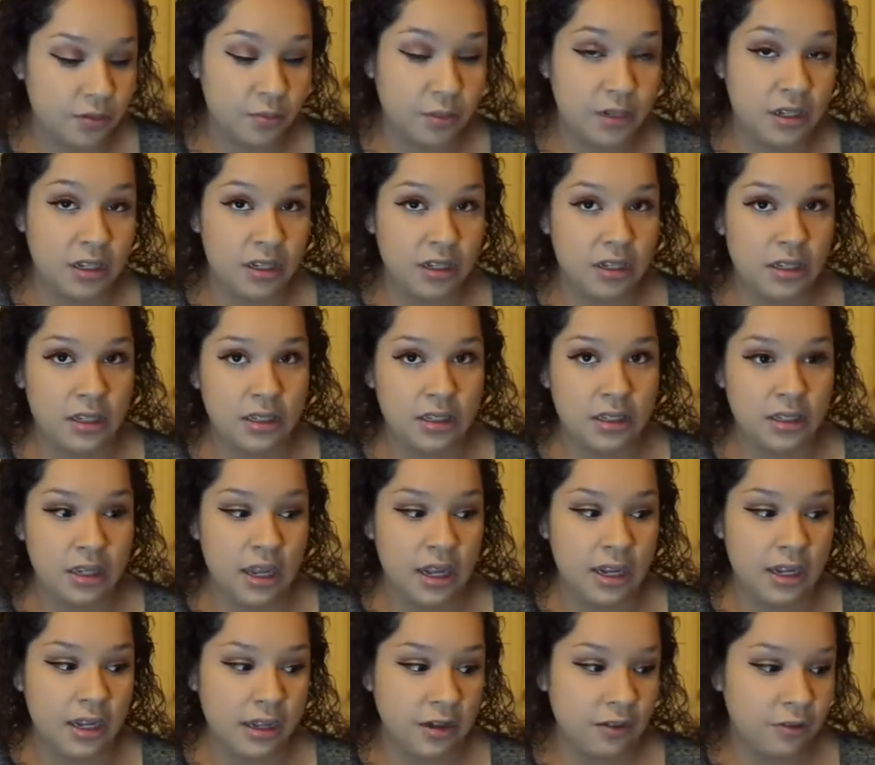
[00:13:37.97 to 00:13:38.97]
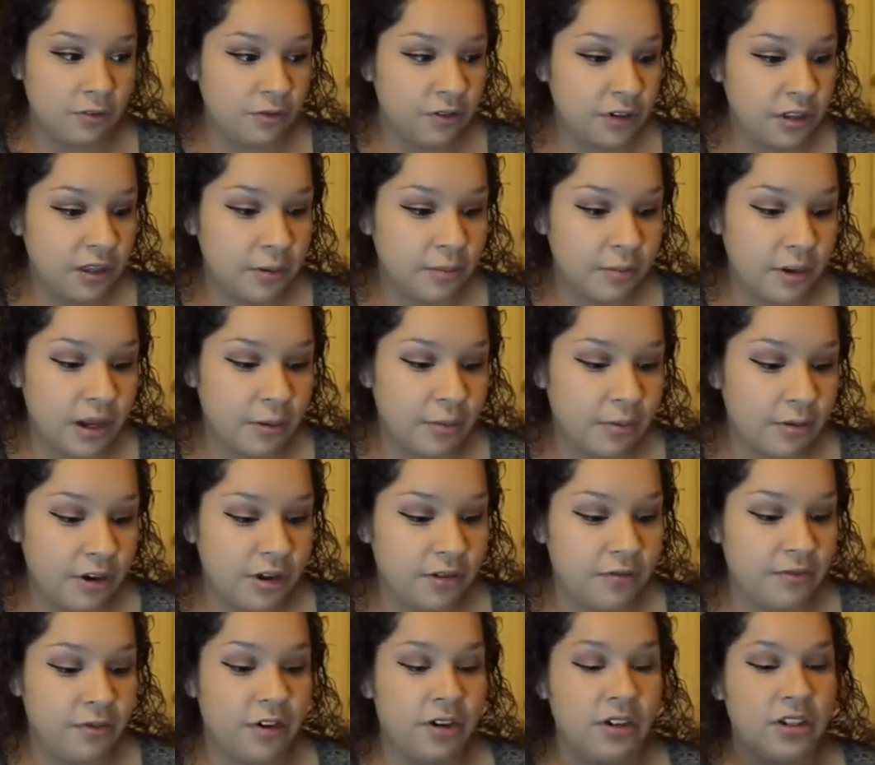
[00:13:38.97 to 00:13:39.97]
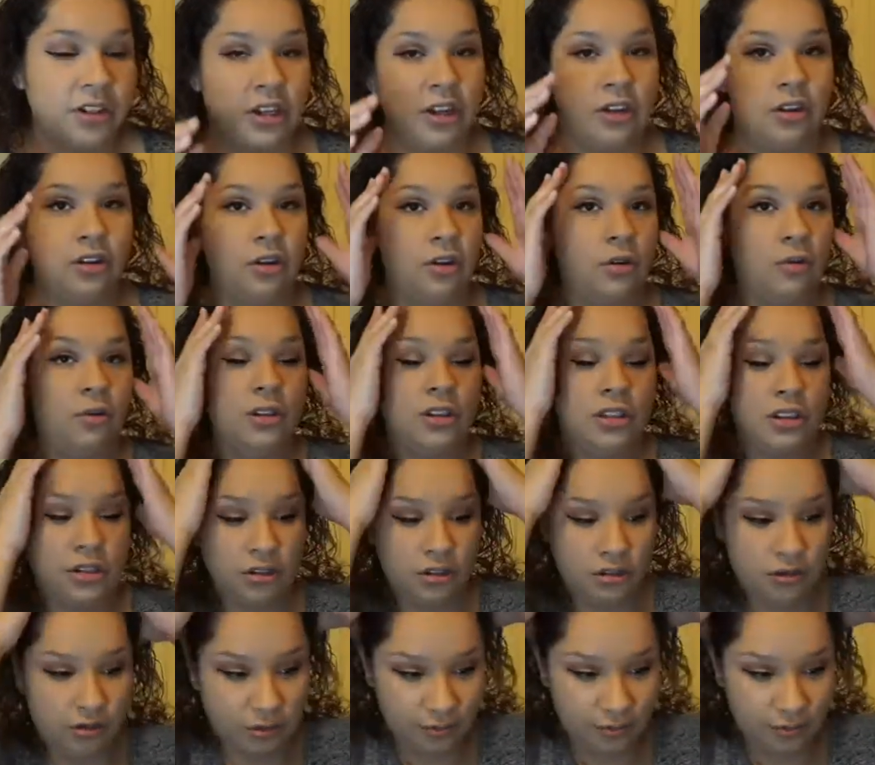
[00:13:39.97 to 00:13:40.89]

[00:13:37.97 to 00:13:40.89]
because I get really bad brain farts and I don't know what to do.